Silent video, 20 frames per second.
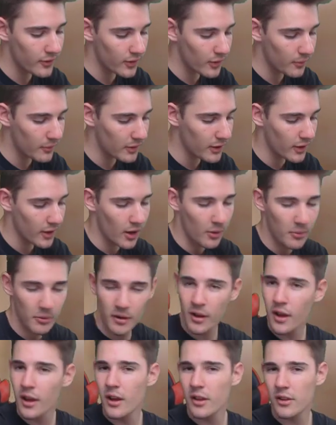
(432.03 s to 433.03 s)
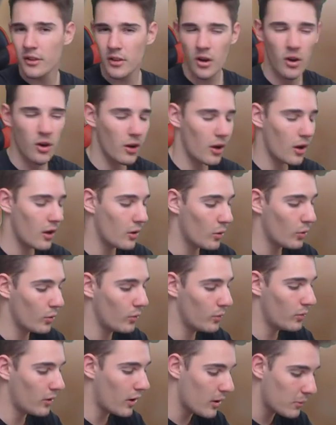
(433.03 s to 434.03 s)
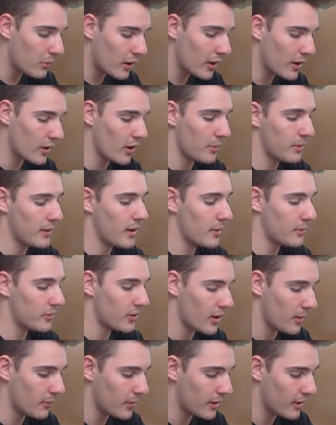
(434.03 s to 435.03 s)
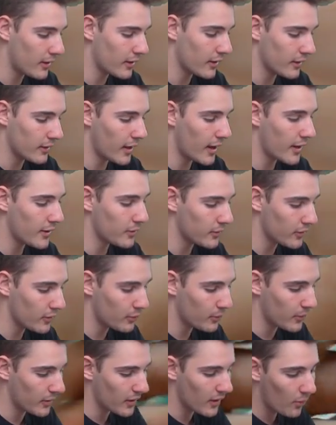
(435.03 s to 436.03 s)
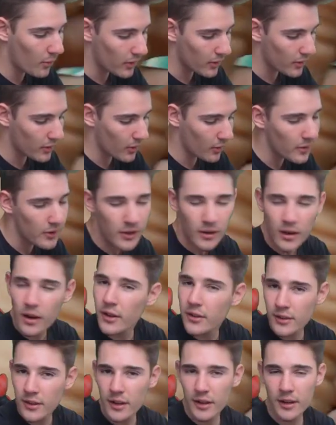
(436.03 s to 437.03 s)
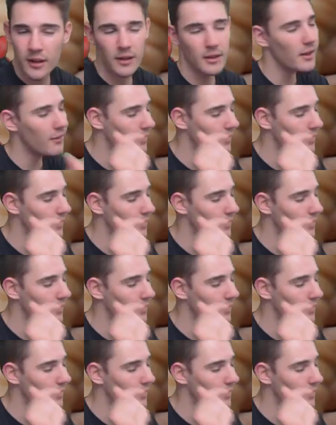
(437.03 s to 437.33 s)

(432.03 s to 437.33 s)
got some in the cupboard, so I might open up some later in this week. I want to know what you guys think.